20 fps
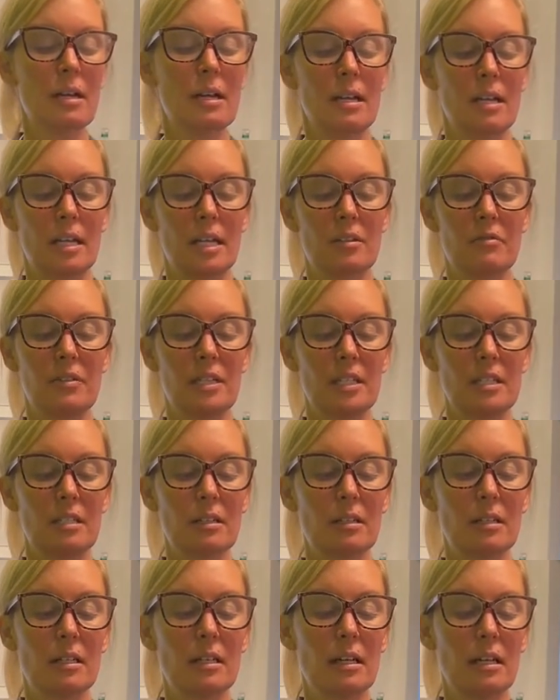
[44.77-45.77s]
If it's
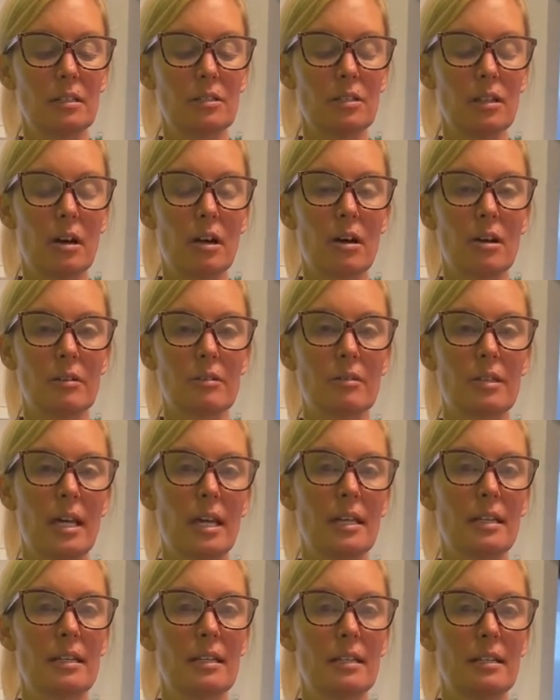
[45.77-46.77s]
a dog
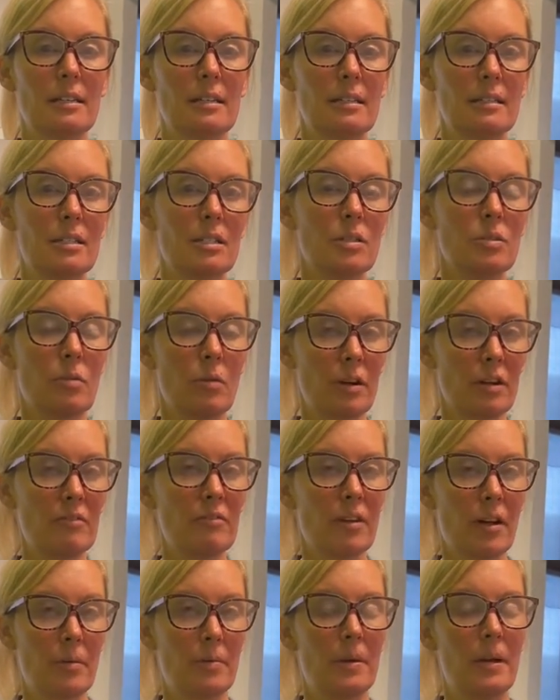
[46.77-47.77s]
that is
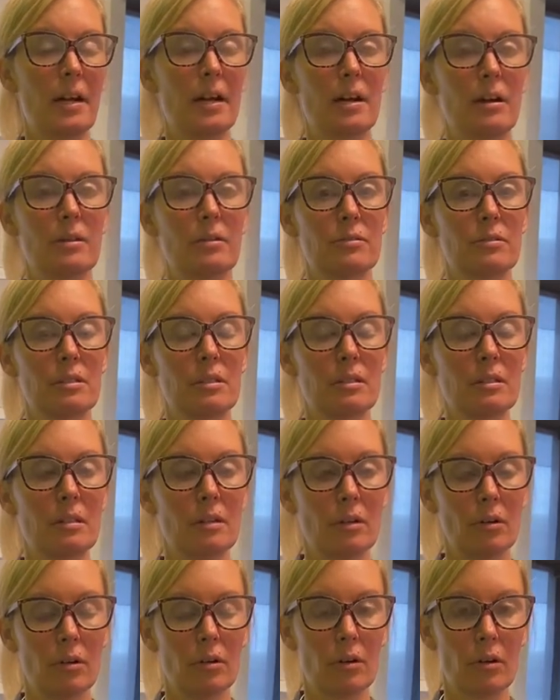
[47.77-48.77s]
25 pounds
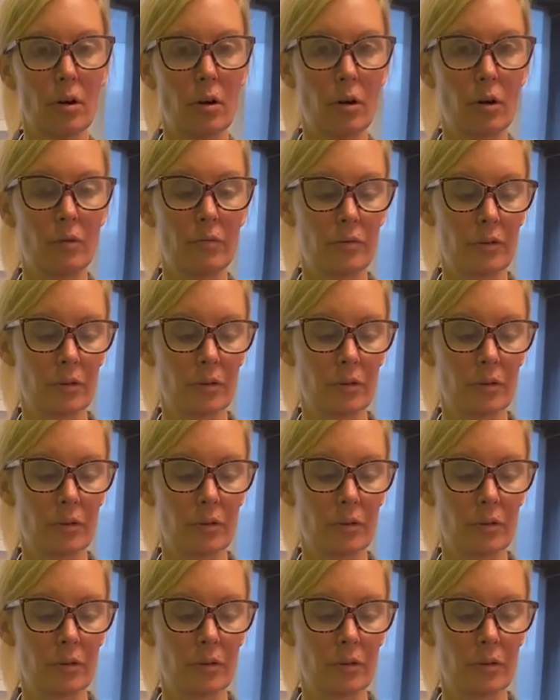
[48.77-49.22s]
or over,